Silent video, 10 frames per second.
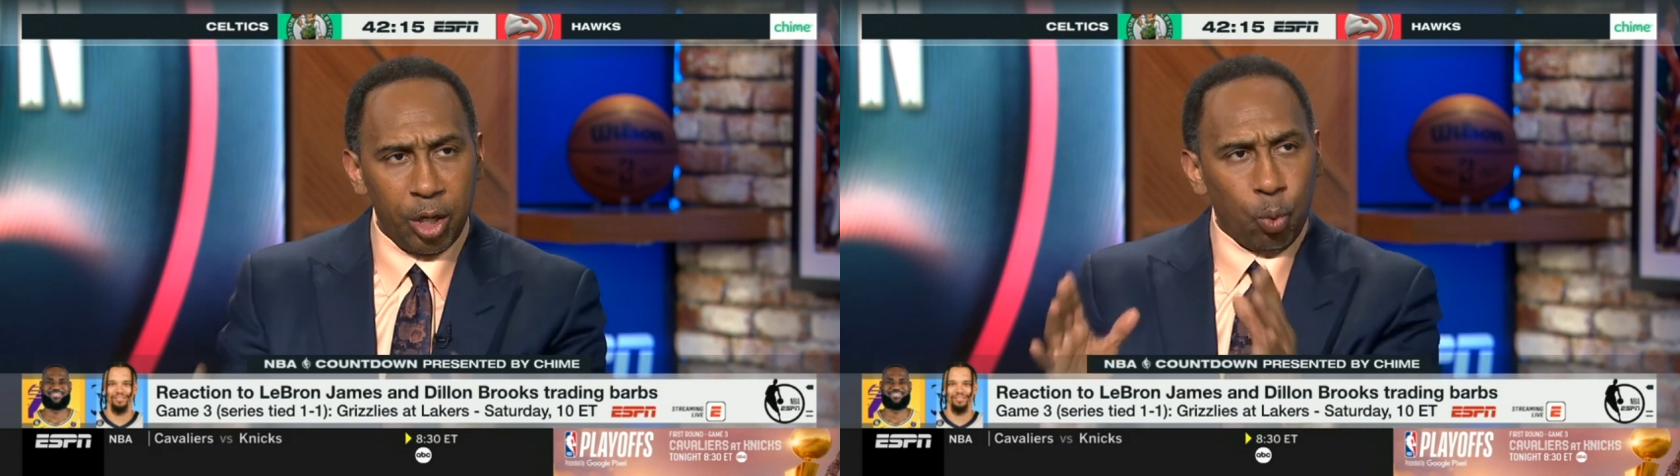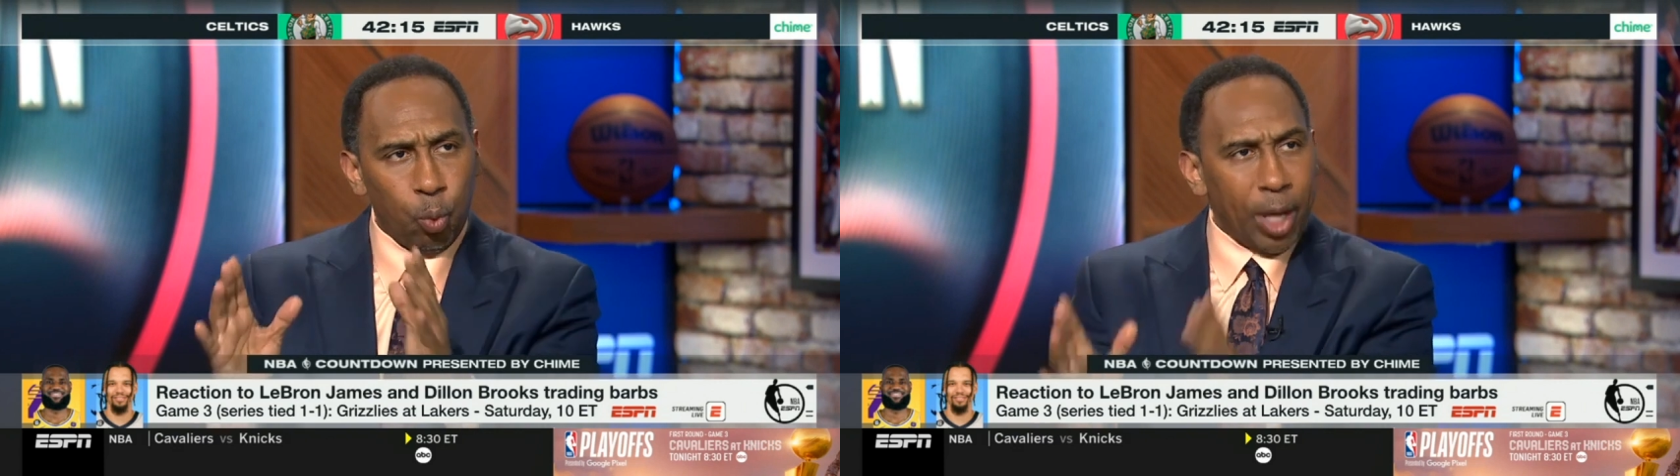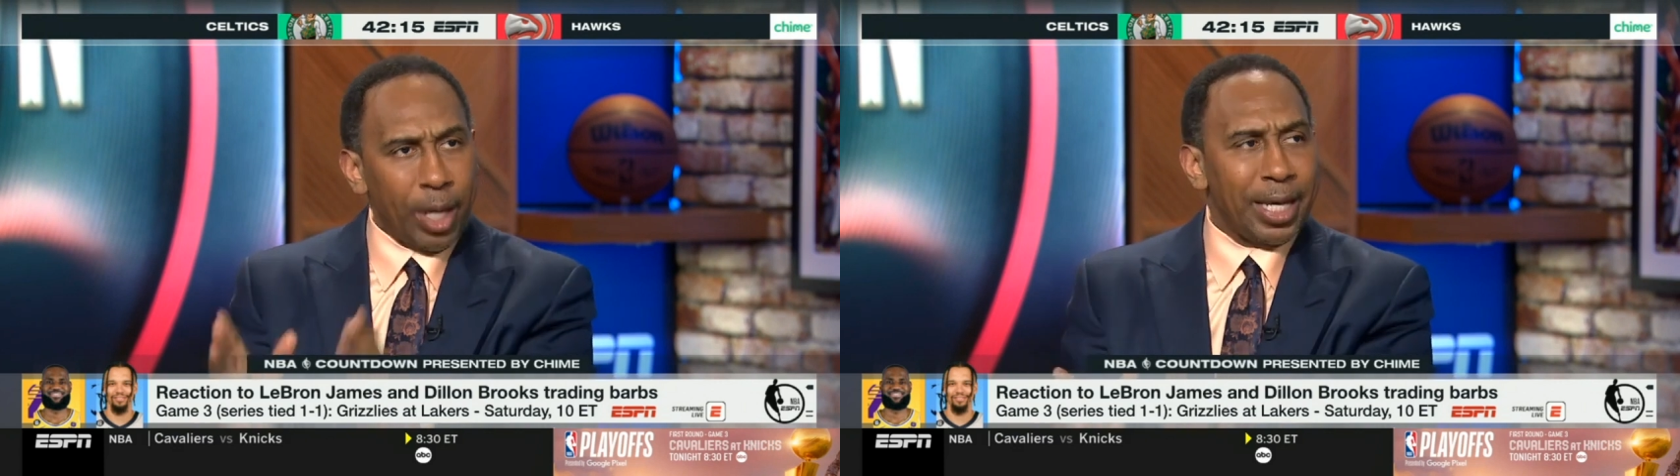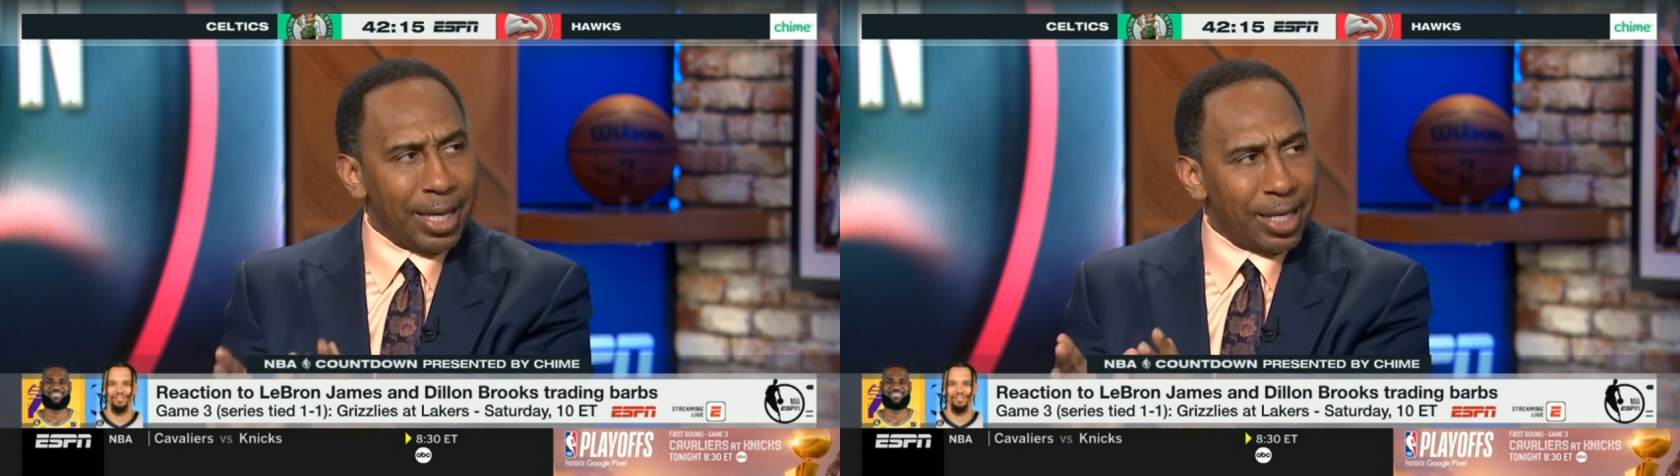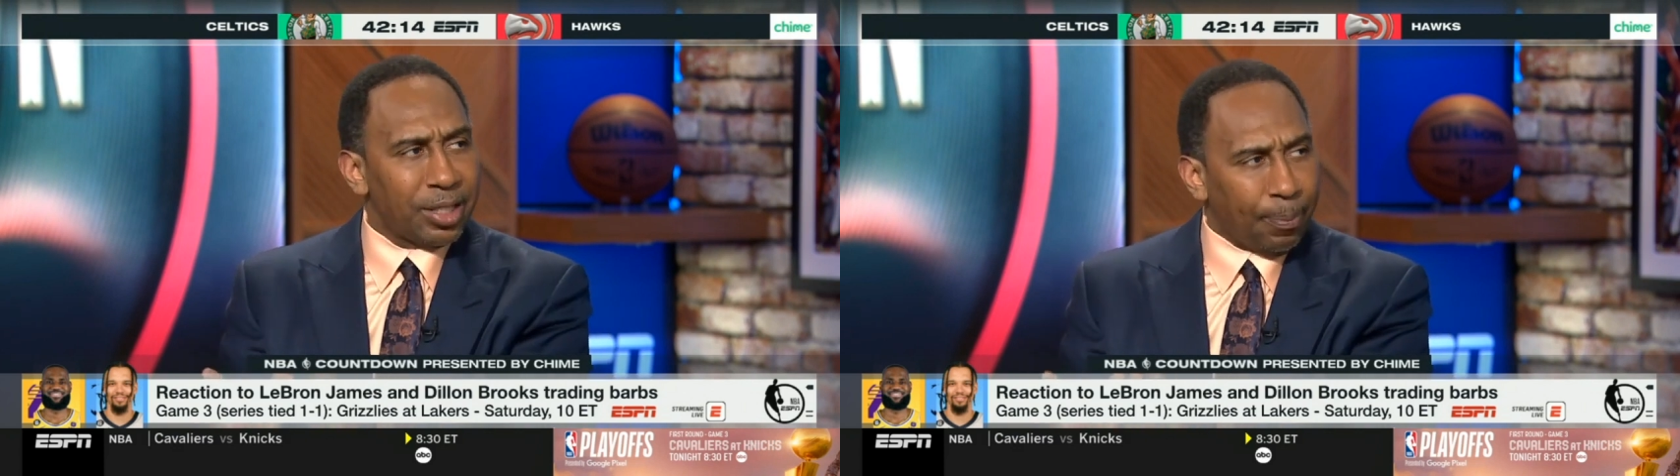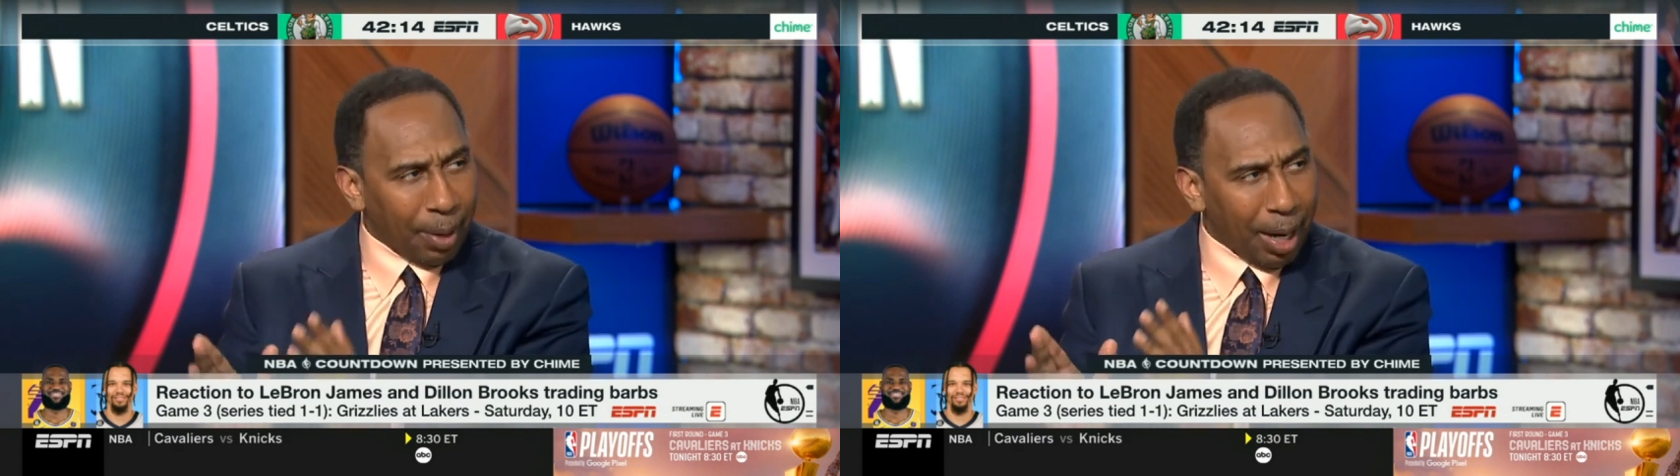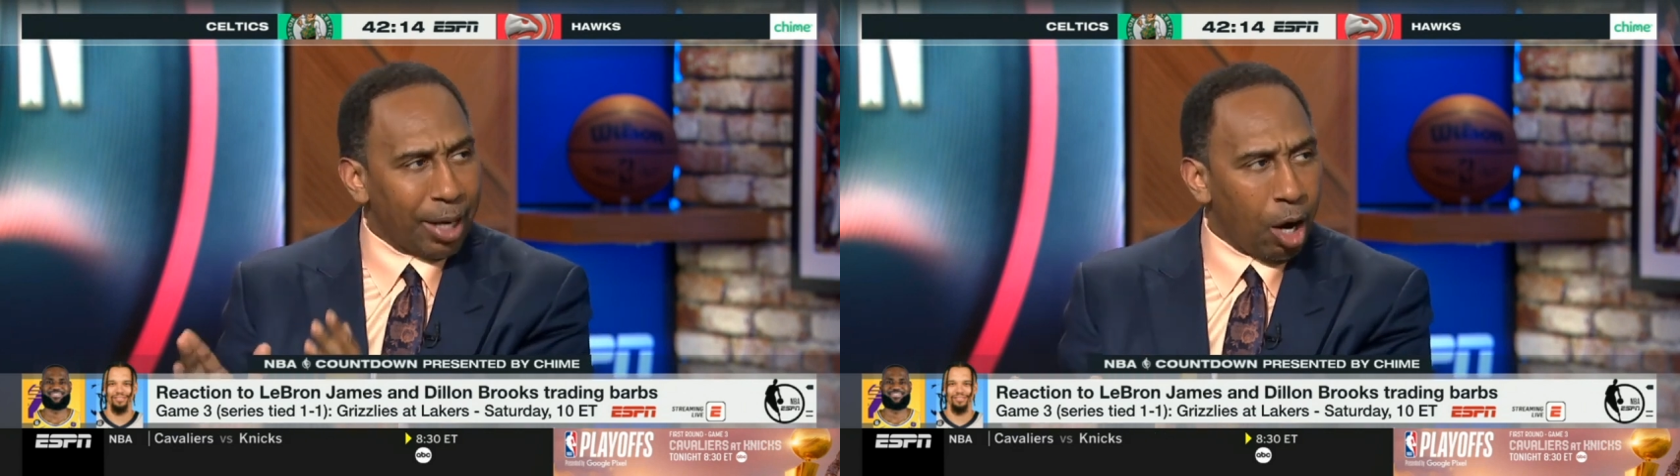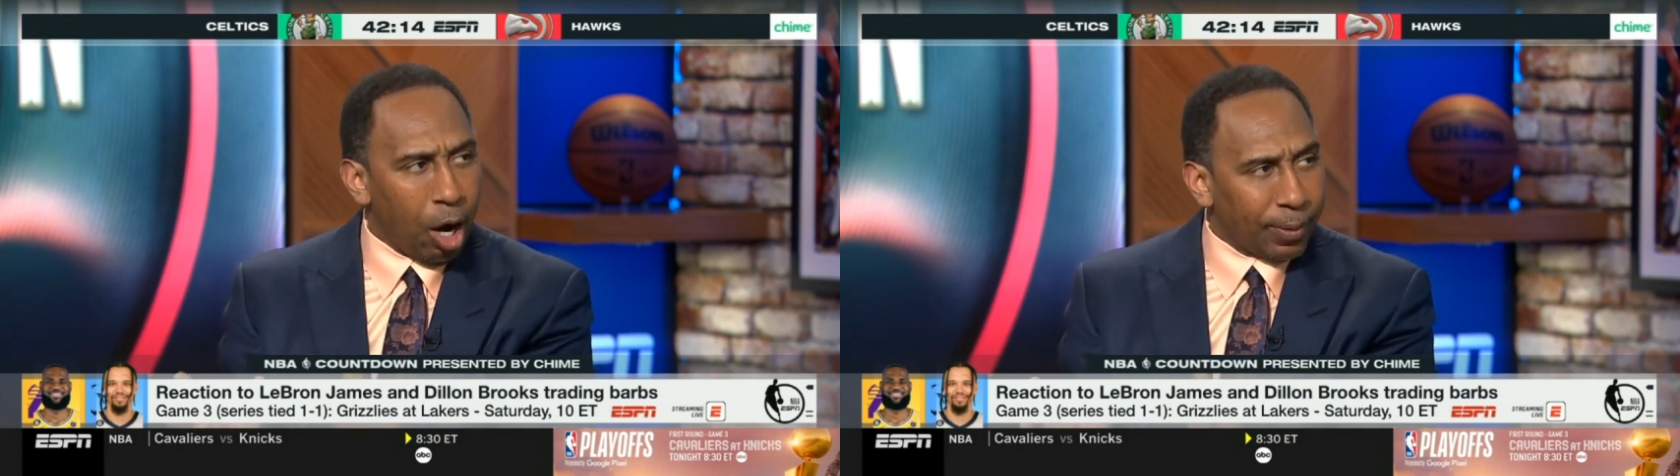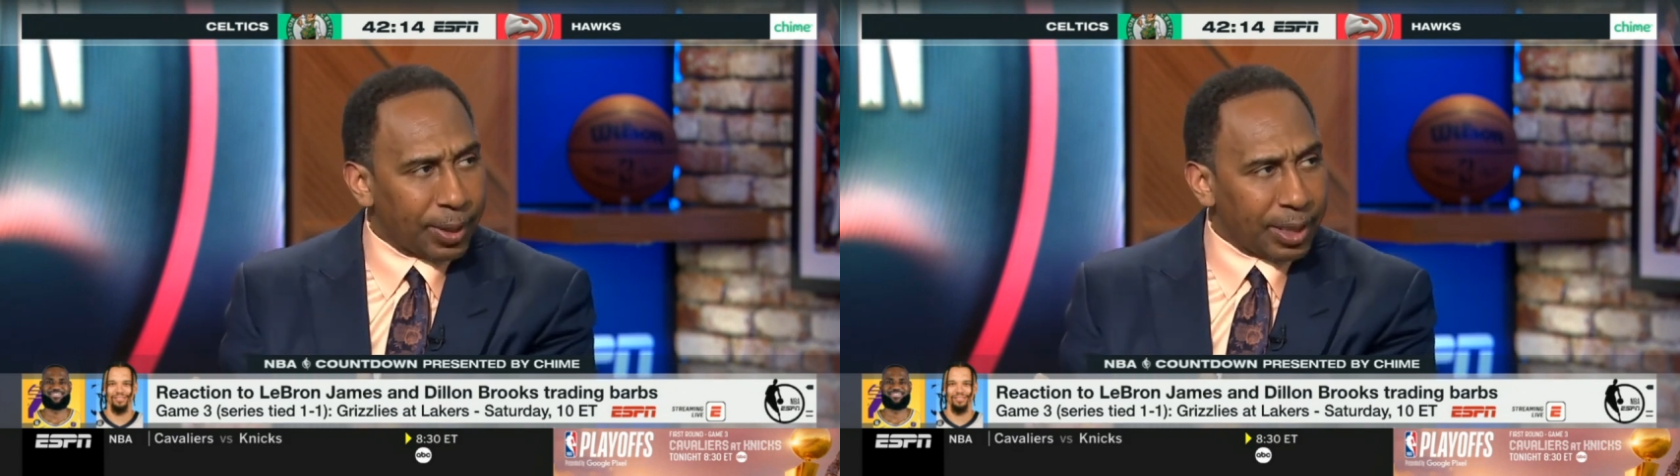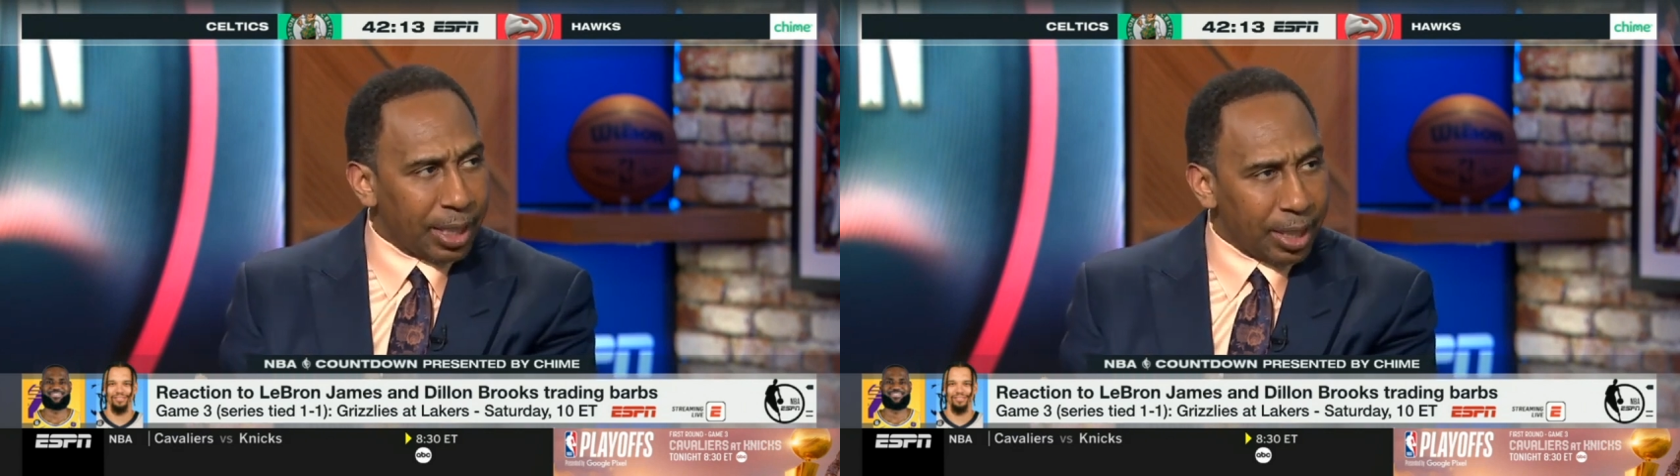Winning is the
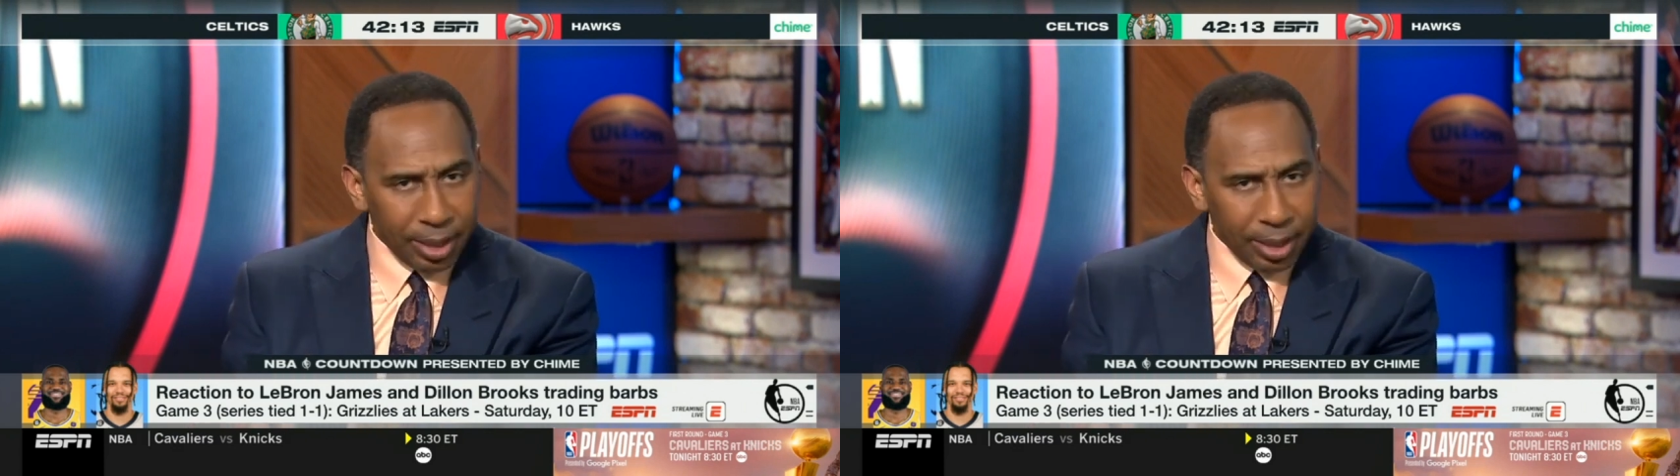priority.